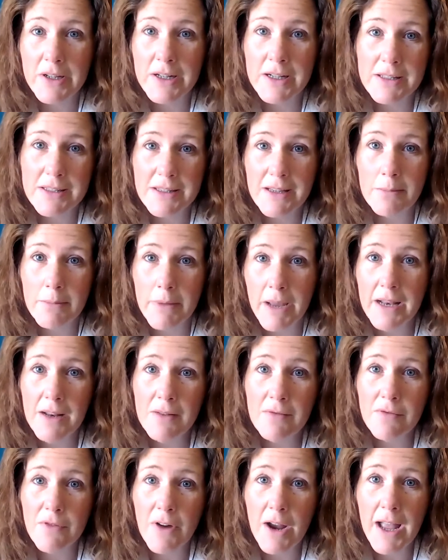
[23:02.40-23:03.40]
and it said made
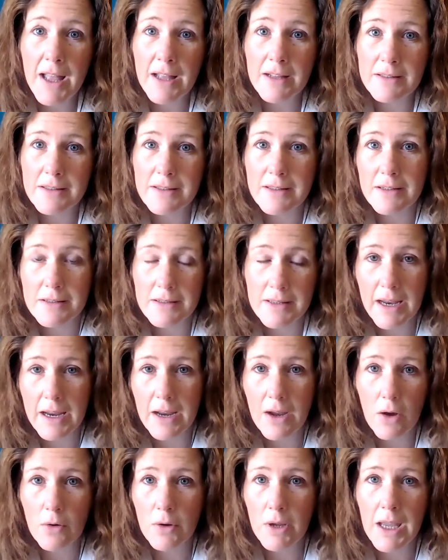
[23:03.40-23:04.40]
in France. It's
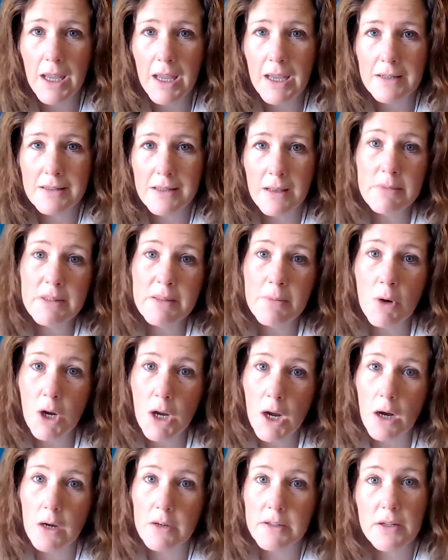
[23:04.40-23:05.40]
like, okay, some
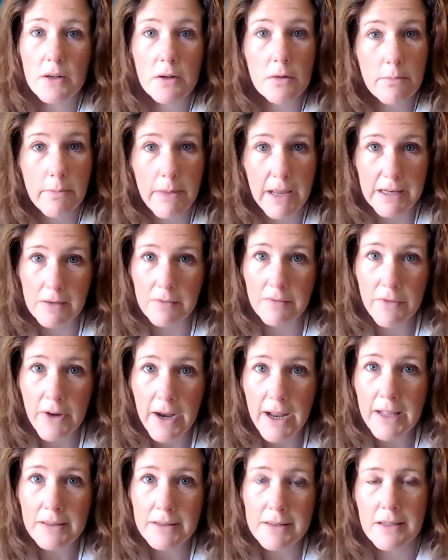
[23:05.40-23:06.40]
smart cars are made in
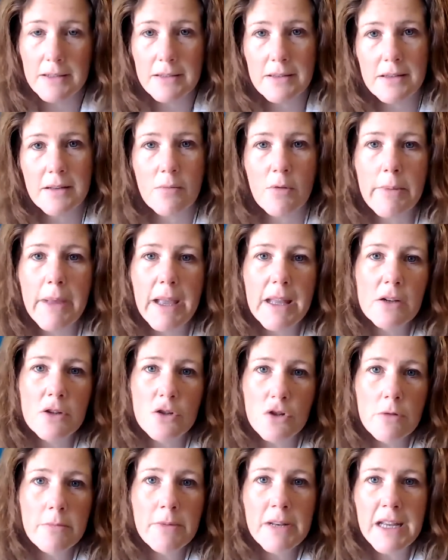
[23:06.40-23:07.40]
France and some are made in
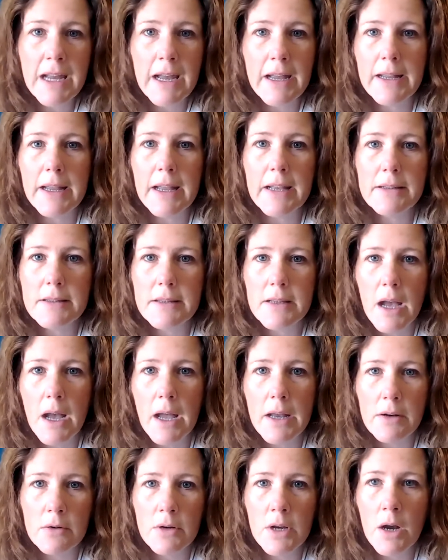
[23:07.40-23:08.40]
Germany, I guess.
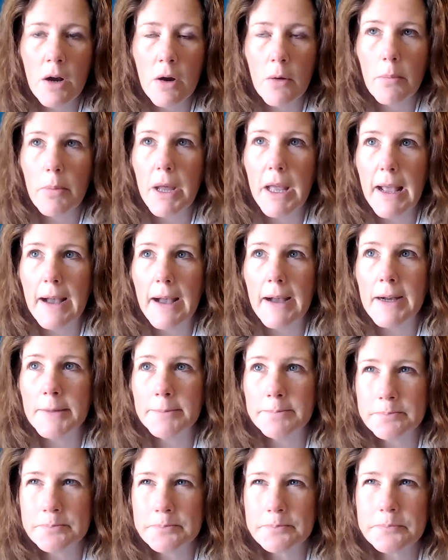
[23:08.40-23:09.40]
I don't know. But
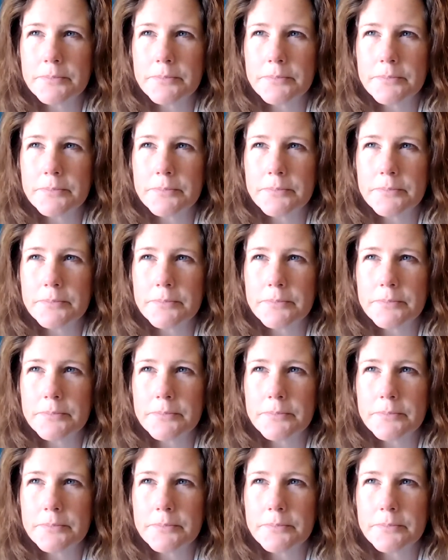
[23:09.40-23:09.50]
I